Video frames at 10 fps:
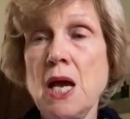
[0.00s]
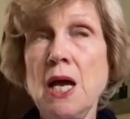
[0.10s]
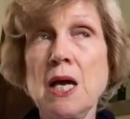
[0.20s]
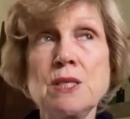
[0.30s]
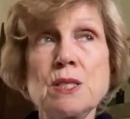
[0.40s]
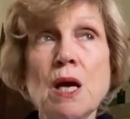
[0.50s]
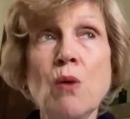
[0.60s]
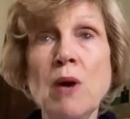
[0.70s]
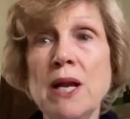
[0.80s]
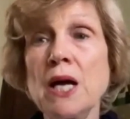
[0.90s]
And
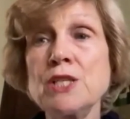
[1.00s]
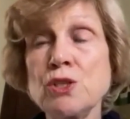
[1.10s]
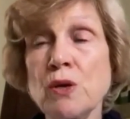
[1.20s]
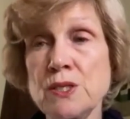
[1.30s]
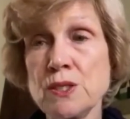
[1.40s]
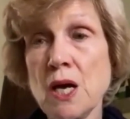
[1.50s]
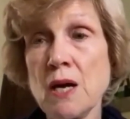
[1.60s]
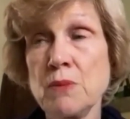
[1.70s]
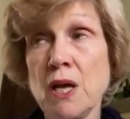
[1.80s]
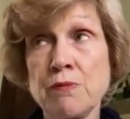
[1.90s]
when I joined
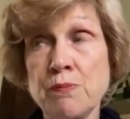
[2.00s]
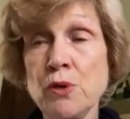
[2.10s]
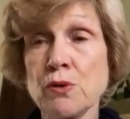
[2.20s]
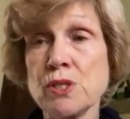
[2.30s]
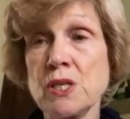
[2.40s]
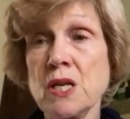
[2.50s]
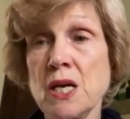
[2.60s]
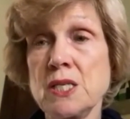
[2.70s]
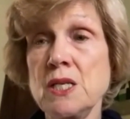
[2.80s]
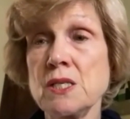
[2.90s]
Time Life Books in
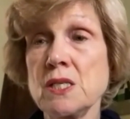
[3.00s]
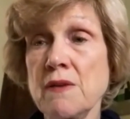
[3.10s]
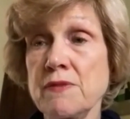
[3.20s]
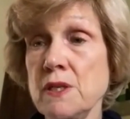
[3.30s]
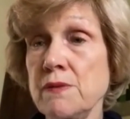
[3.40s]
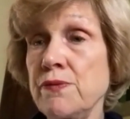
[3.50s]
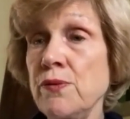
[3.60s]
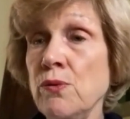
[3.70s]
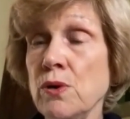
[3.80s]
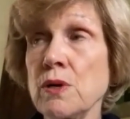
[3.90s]

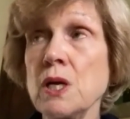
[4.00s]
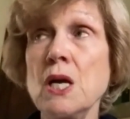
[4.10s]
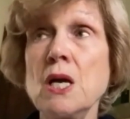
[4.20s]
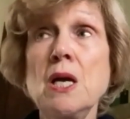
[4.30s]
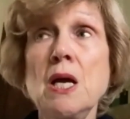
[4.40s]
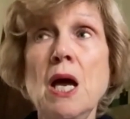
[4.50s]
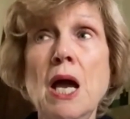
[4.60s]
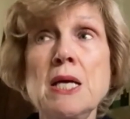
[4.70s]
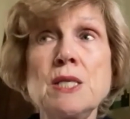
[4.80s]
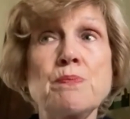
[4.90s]
1974,
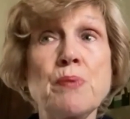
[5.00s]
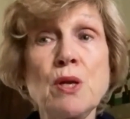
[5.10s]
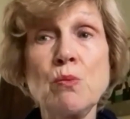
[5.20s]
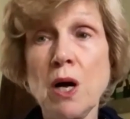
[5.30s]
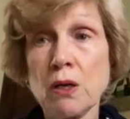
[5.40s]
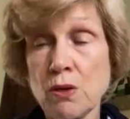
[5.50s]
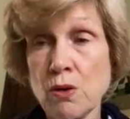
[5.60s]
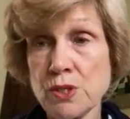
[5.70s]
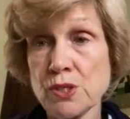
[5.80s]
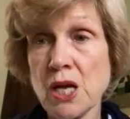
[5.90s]
it pretty well
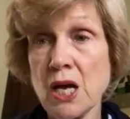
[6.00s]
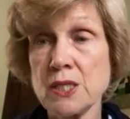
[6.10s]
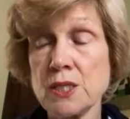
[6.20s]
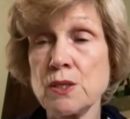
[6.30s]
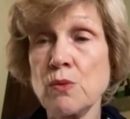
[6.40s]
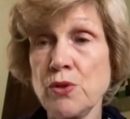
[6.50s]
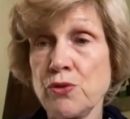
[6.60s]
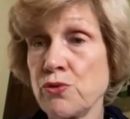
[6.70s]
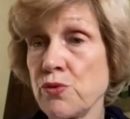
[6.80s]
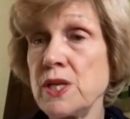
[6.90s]
coincided with
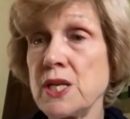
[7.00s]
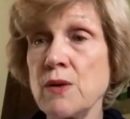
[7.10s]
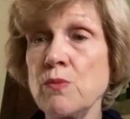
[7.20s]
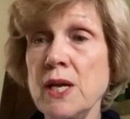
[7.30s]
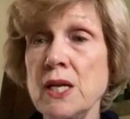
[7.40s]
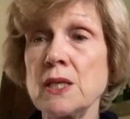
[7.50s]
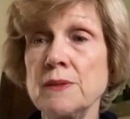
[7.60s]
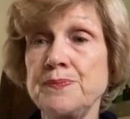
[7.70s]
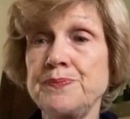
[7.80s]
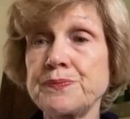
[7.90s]
the 3-day week.
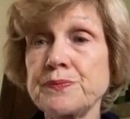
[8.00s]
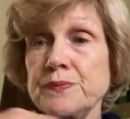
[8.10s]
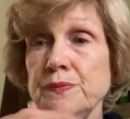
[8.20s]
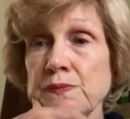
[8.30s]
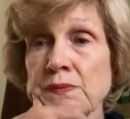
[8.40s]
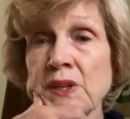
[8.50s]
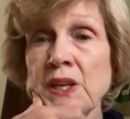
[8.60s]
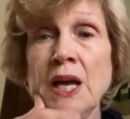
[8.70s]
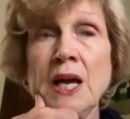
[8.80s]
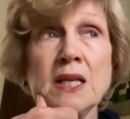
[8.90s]

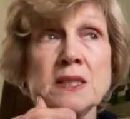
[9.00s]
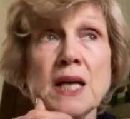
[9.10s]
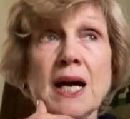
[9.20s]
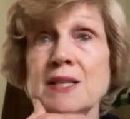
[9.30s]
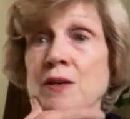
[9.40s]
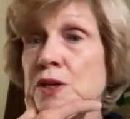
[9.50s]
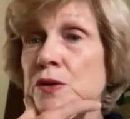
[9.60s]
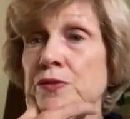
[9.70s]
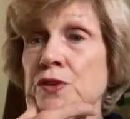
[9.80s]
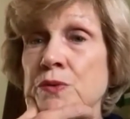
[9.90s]
And I don't know
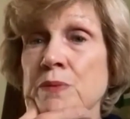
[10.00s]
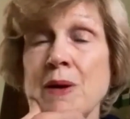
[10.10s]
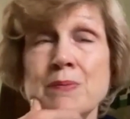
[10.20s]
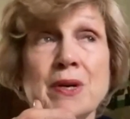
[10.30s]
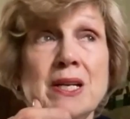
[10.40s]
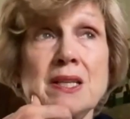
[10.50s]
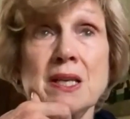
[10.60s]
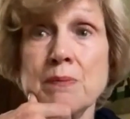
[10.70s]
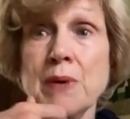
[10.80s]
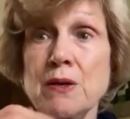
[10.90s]
if you remember
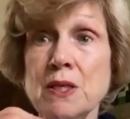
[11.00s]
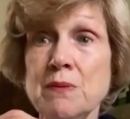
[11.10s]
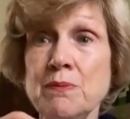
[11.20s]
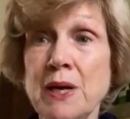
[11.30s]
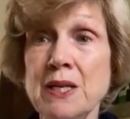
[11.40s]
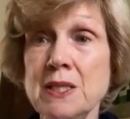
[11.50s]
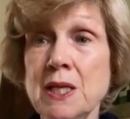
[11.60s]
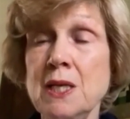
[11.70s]
anything about it, but